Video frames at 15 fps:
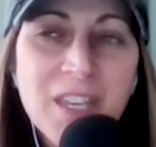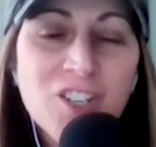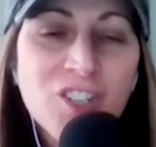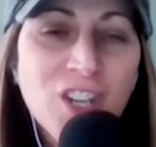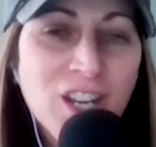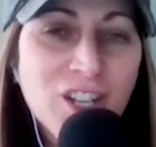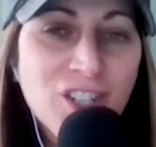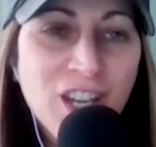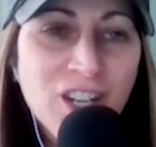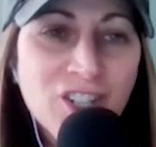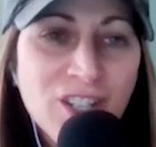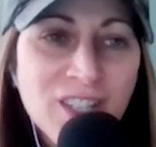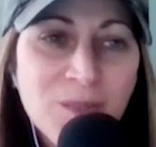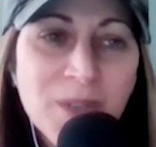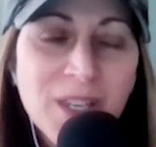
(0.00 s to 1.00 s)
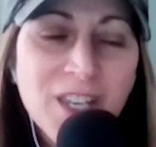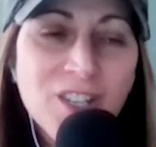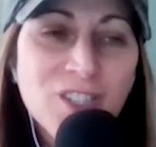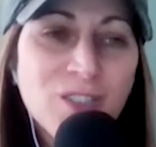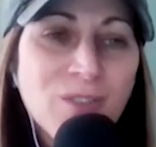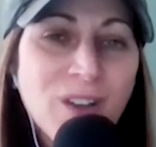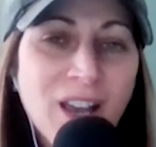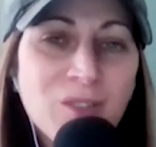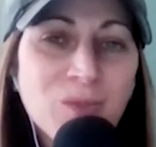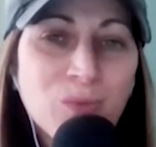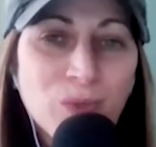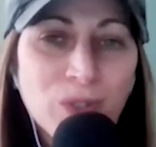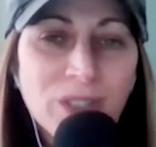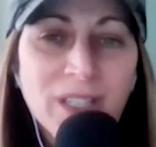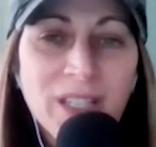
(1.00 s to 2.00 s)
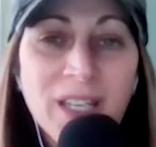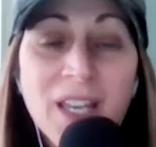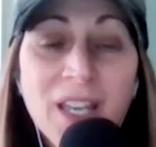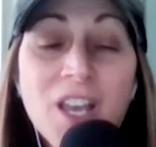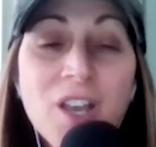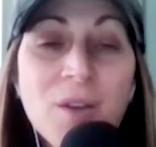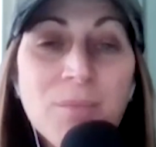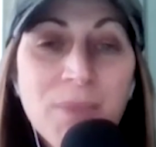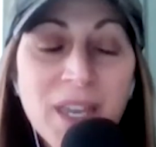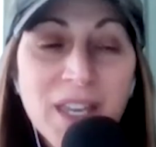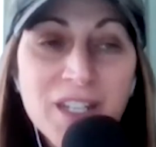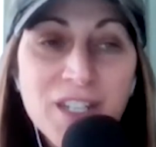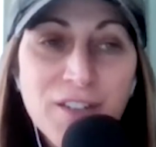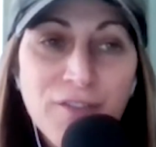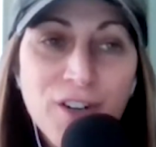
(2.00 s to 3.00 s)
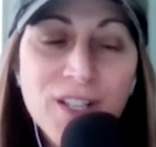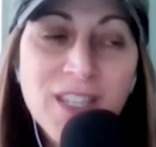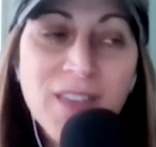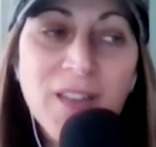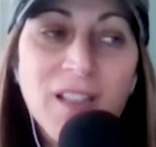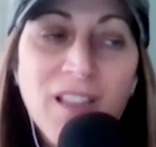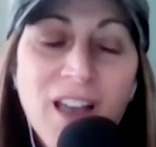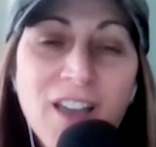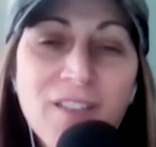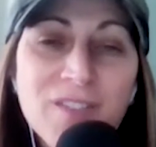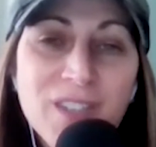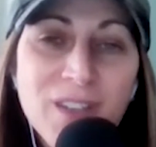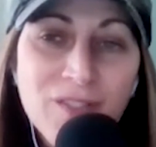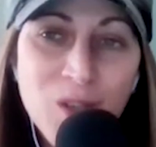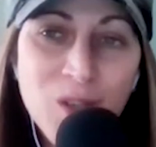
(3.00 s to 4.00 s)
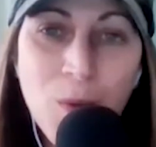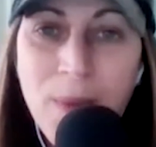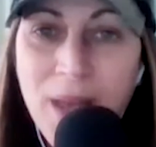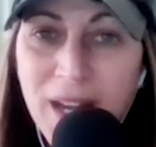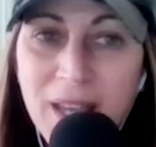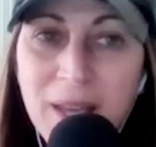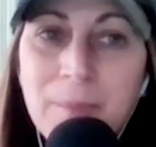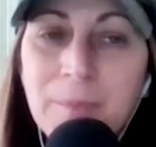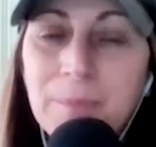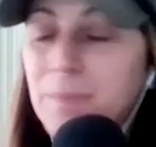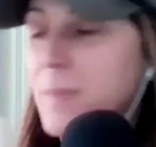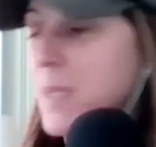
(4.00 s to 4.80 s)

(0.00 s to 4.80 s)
change agents, because you guys really make a difference in the lives of so many.